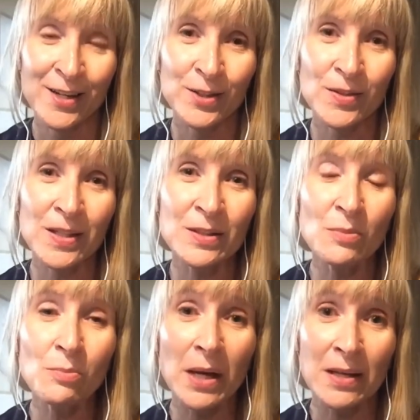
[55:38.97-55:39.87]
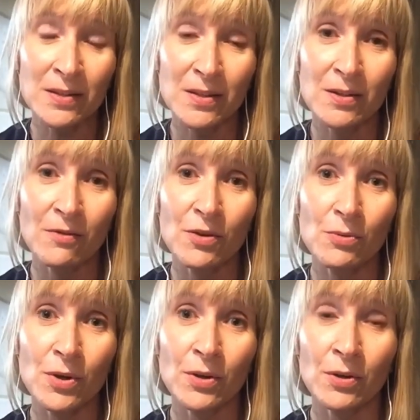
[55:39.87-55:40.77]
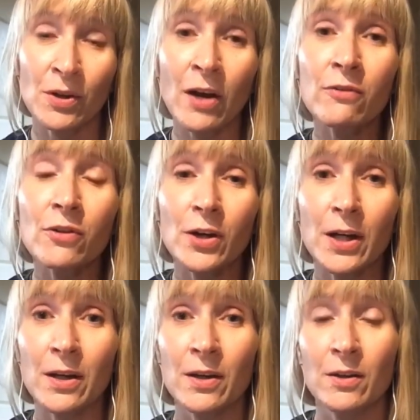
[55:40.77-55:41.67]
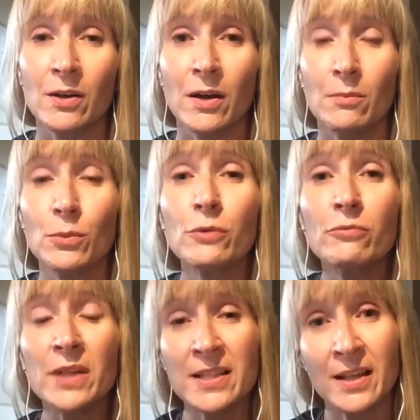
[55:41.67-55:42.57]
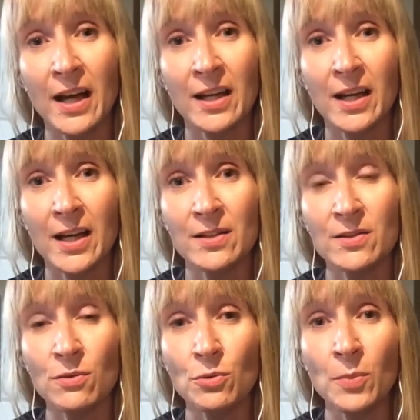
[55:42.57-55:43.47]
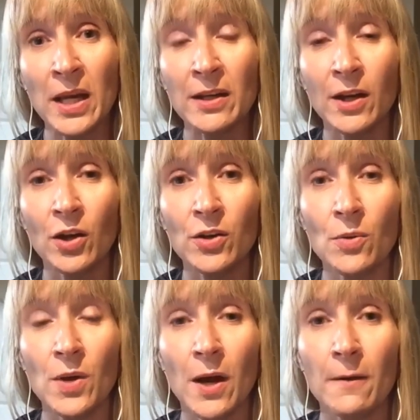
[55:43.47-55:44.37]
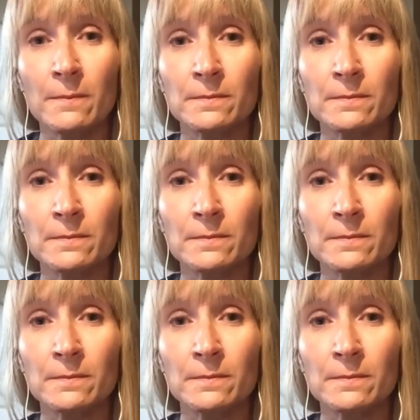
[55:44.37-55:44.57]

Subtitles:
So that's the basis of the recovery movement guidelines through pain care yoga.